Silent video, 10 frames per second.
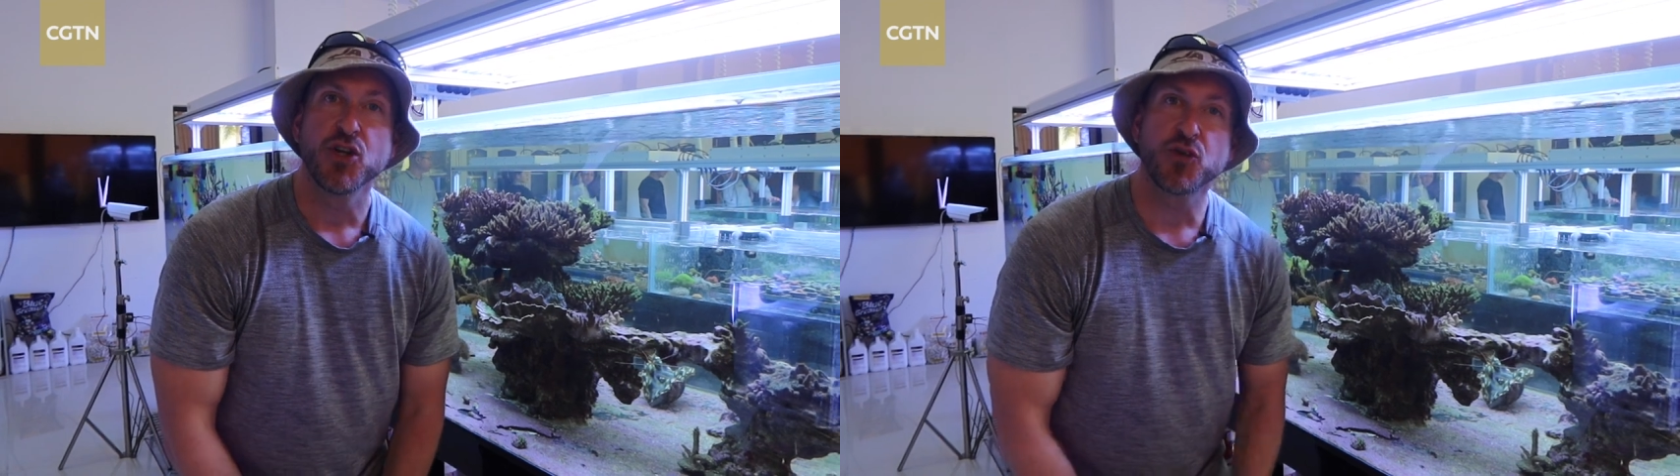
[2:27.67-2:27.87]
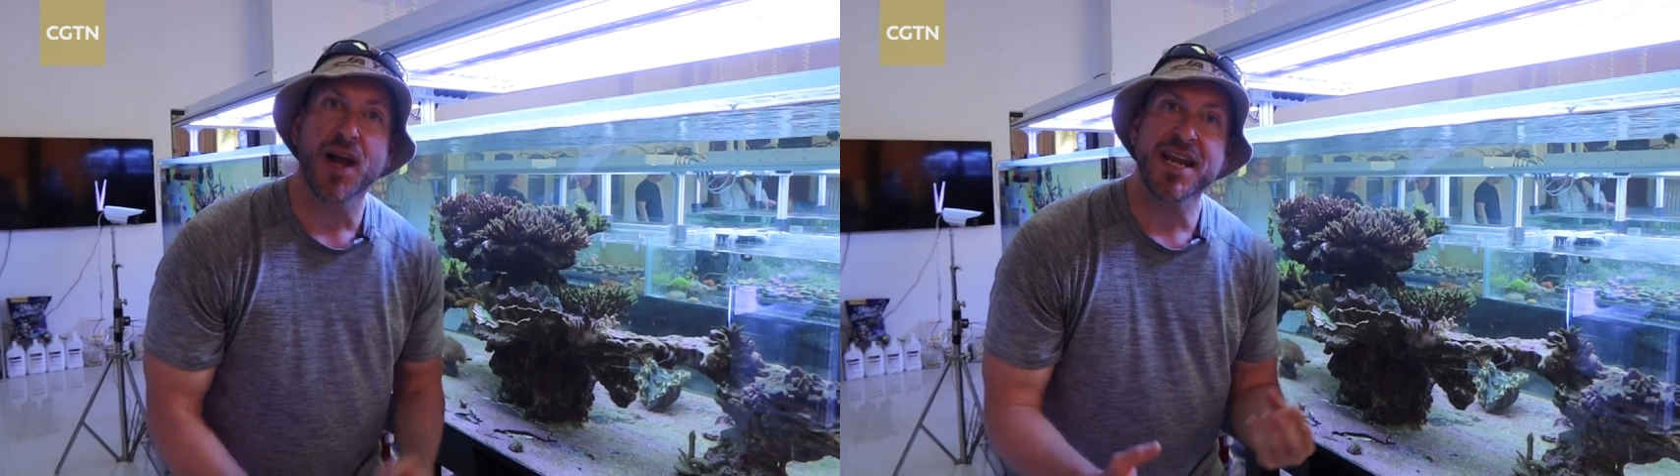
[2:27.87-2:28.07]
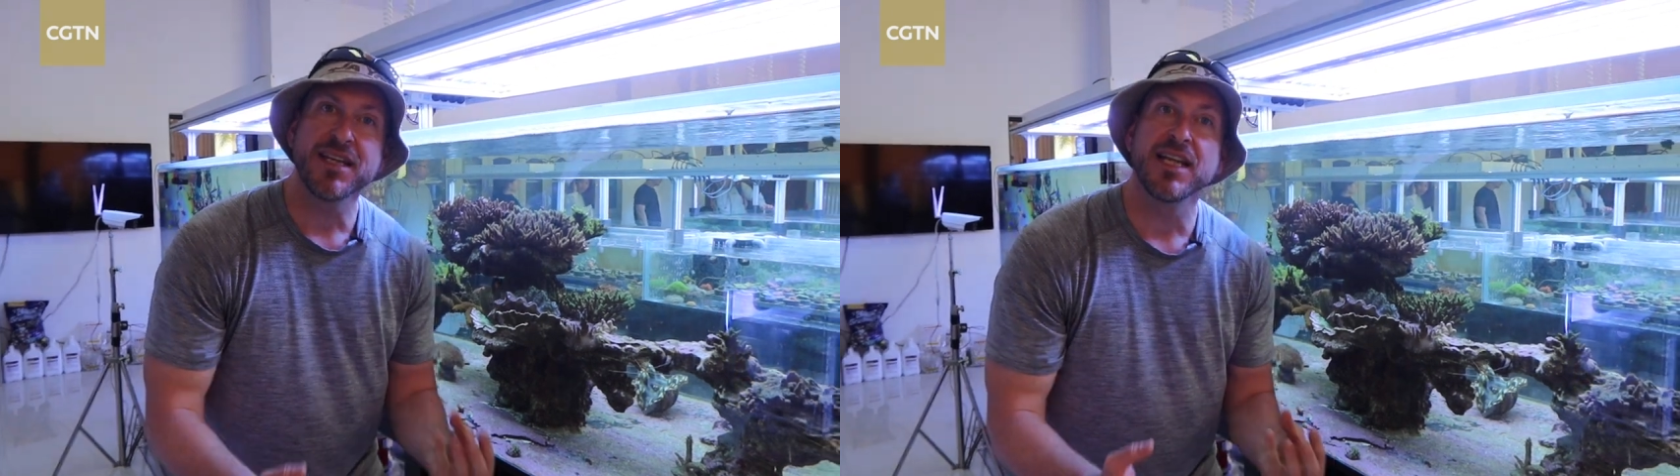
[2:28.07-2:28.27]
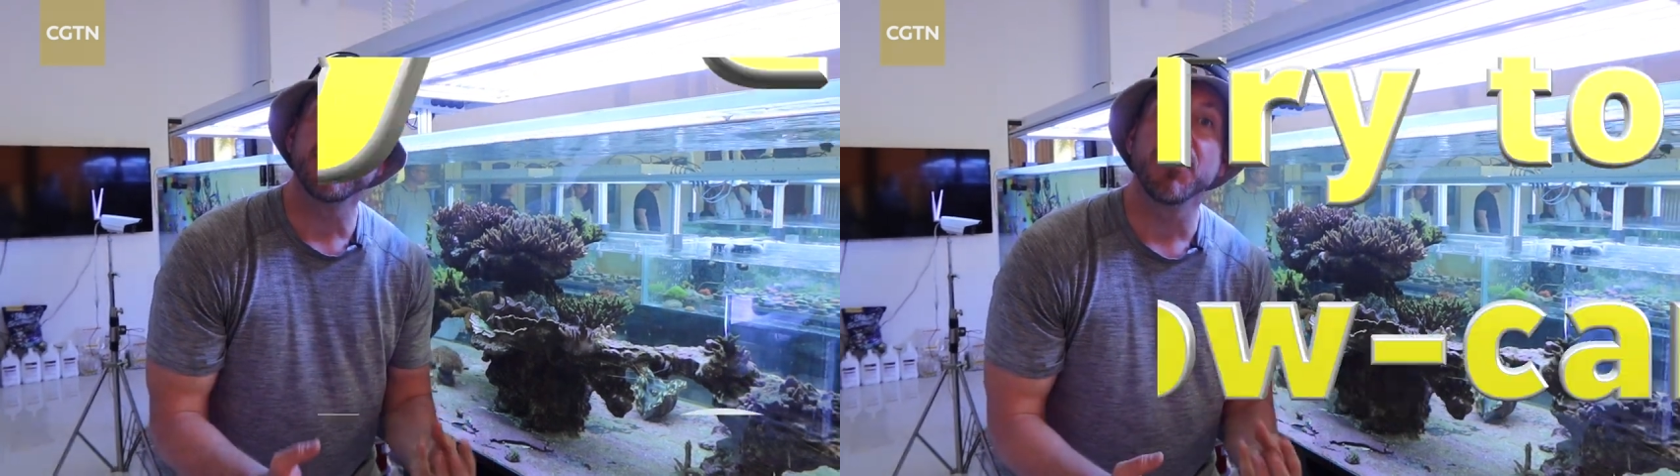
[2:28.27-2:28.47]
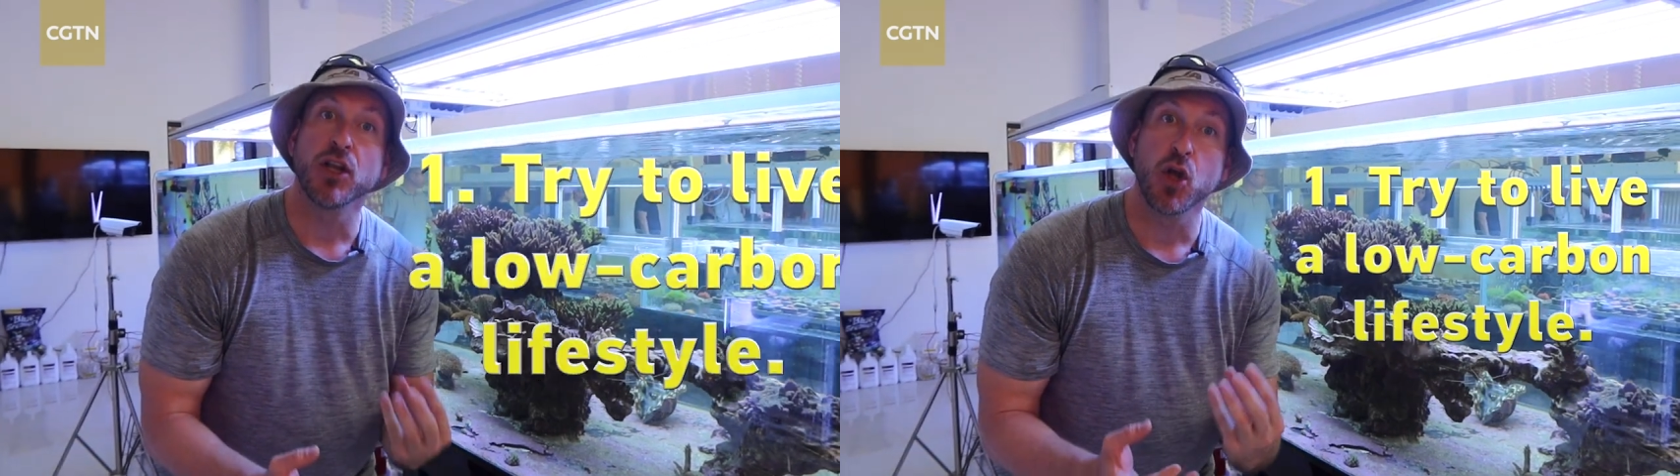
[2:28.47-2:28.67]
Try and
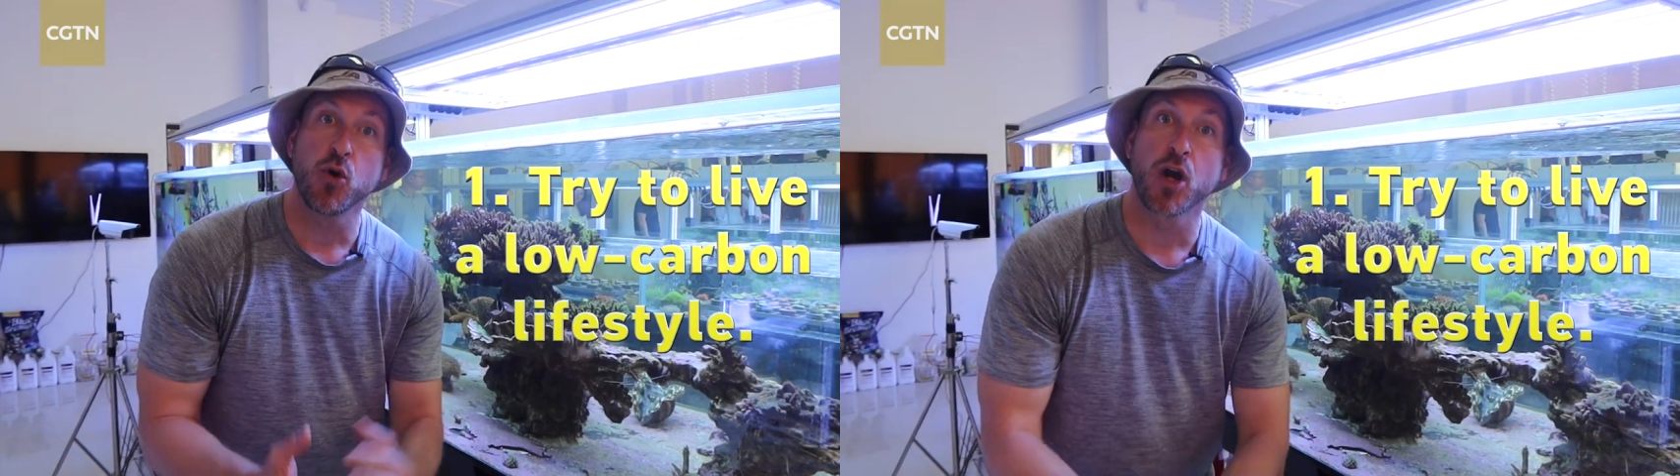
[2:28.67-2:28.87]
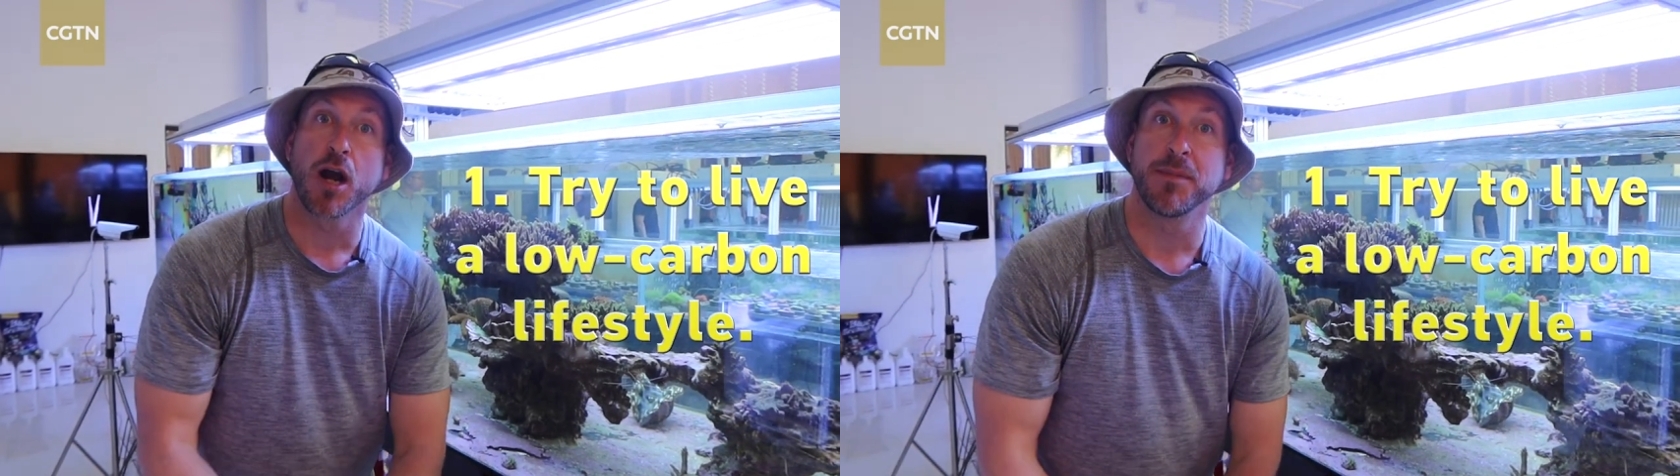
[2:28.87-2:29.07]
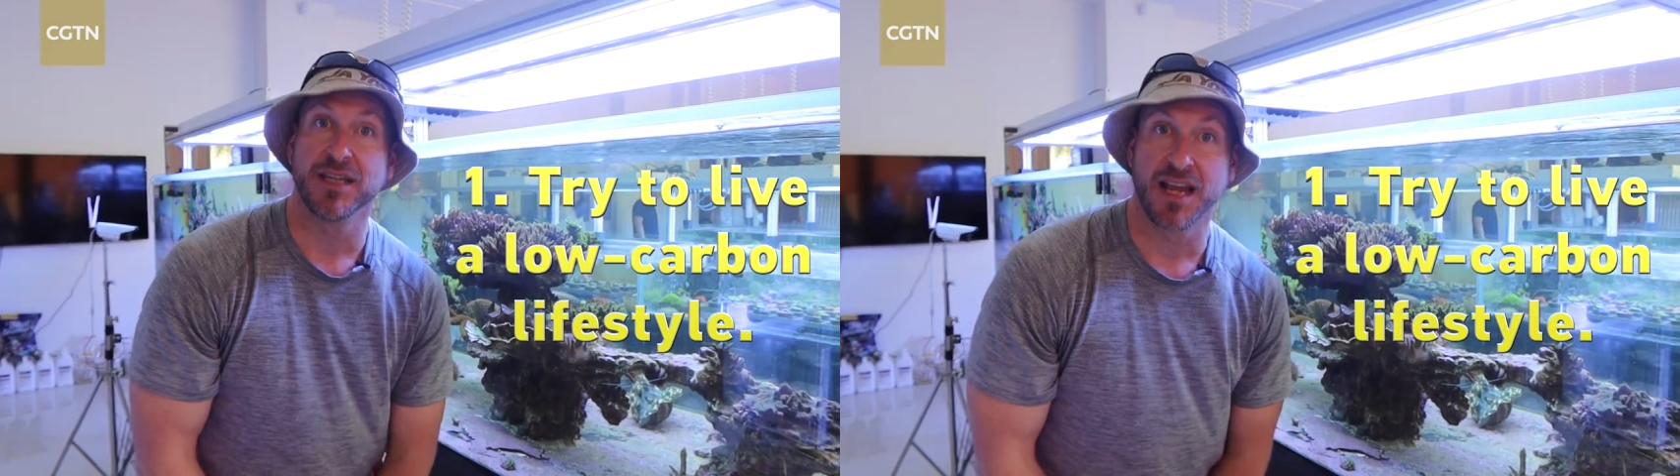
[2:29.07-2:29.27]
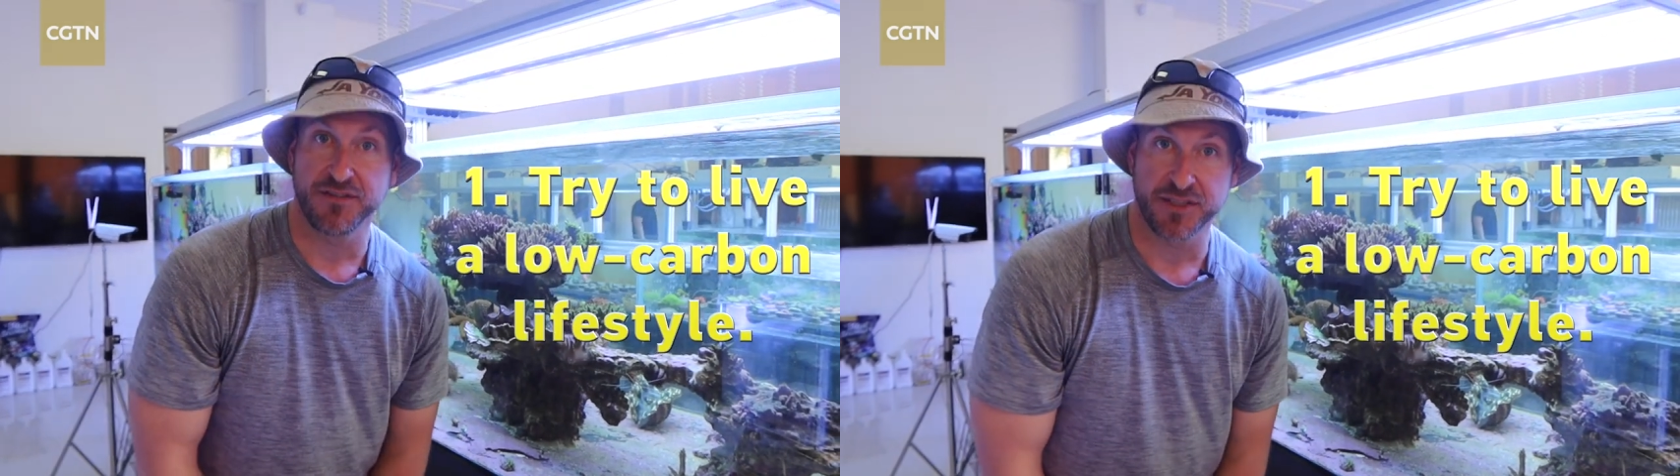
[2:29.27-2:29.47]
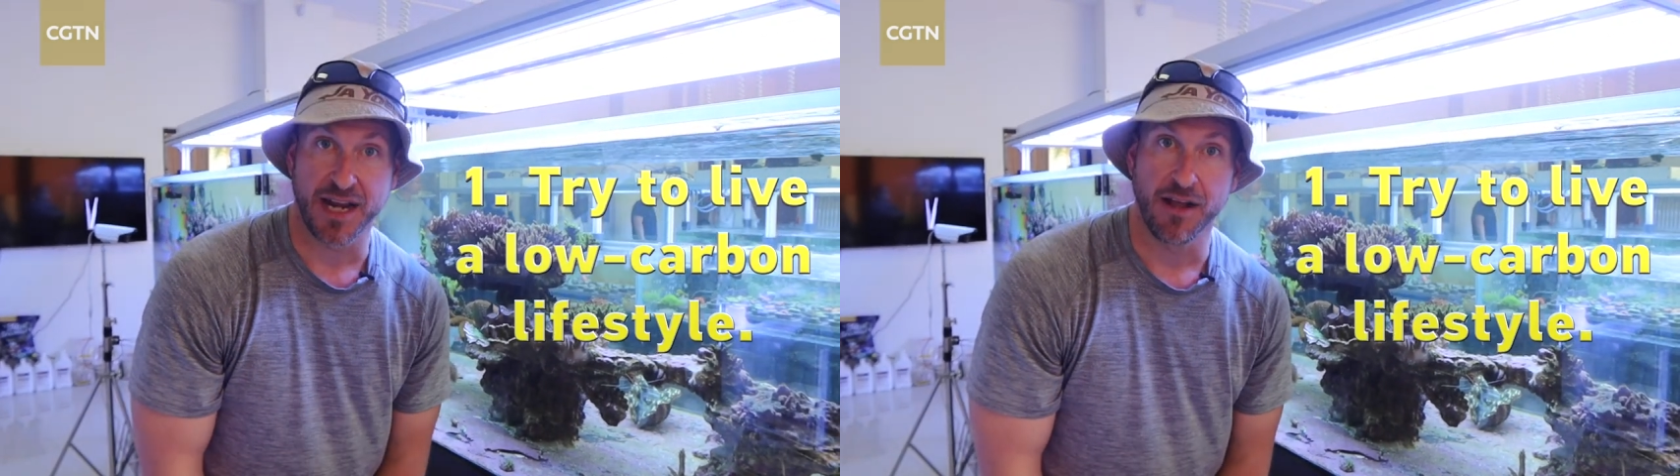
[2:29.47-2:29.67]
live a low carbon
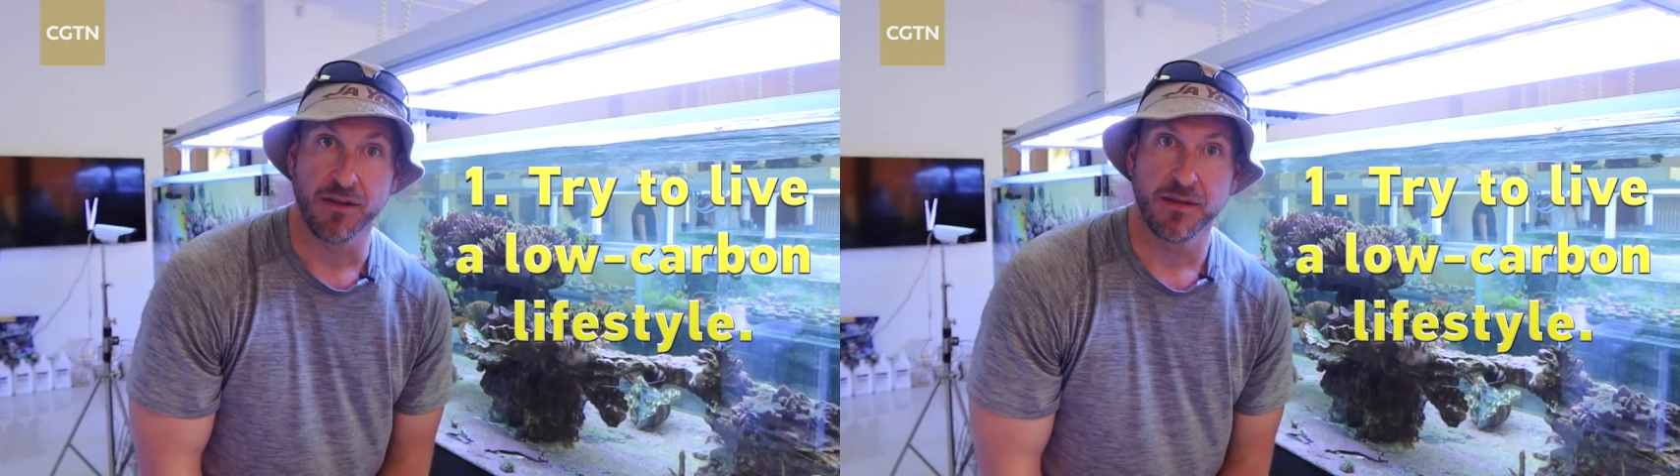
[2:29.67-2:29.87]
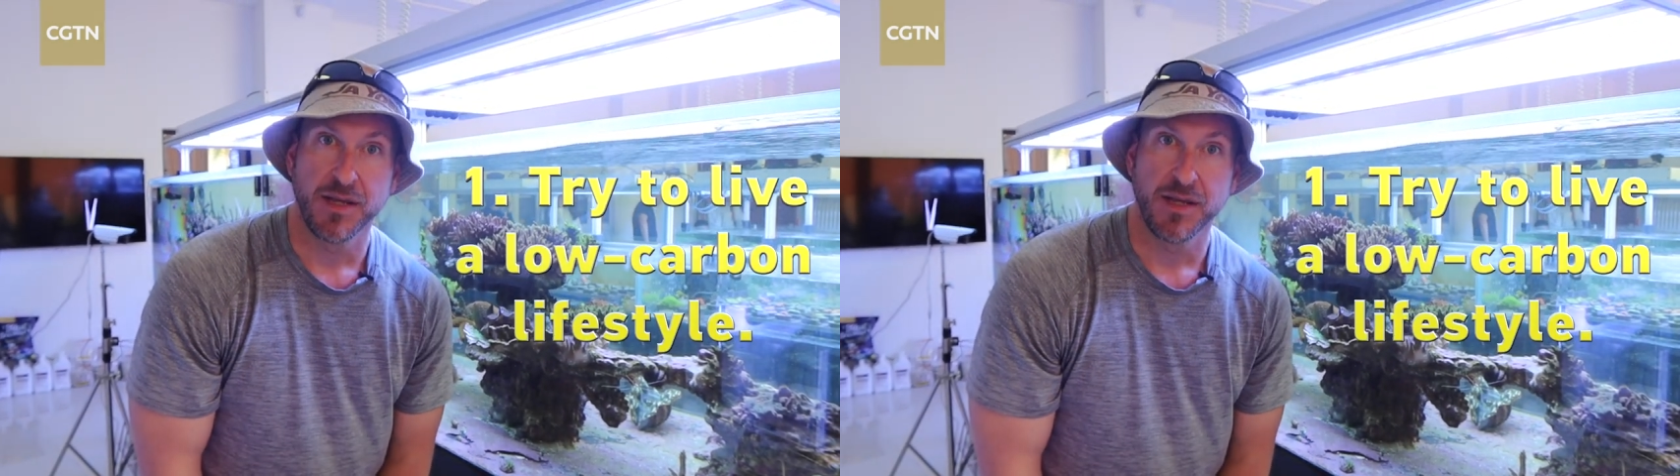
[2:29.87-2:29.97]
lifestyle.